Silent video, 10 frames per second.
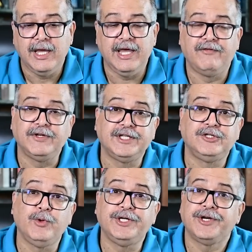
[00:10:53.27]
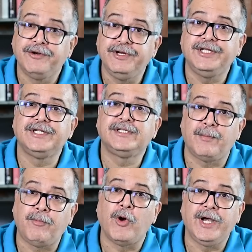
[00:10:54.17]
if a situation reaches
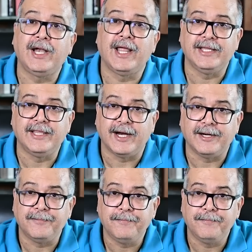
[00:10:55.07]
a point like that.